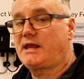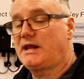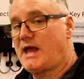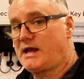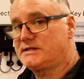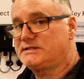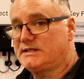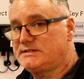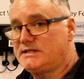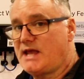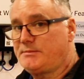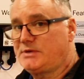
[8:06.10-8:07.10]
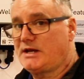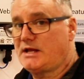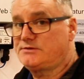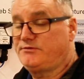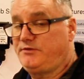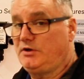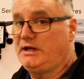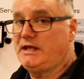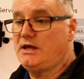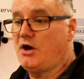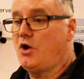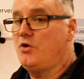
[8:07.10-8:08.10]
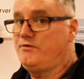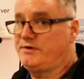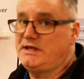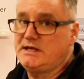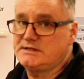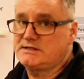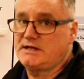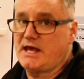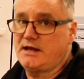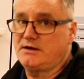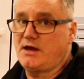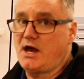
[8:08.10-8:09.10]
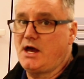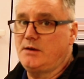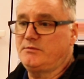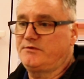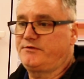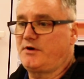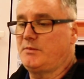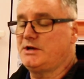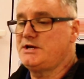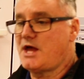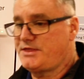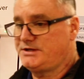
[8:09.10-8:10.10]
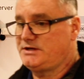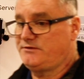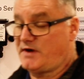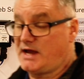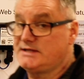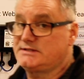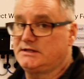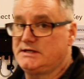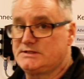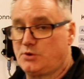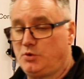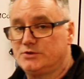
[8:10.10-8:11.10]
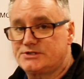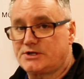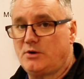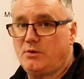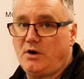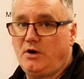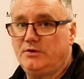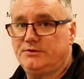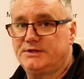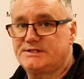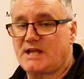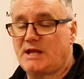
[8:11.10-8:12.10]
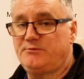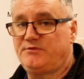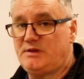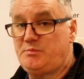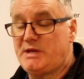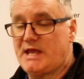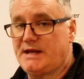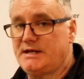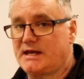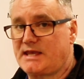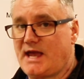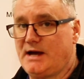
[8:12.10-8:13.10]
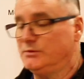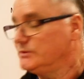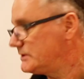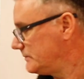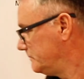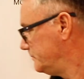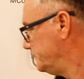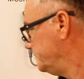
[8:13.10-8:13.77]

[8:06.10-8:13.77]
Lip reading: I can access the MConnect fully over the internet from another device that is also on the same VPN account.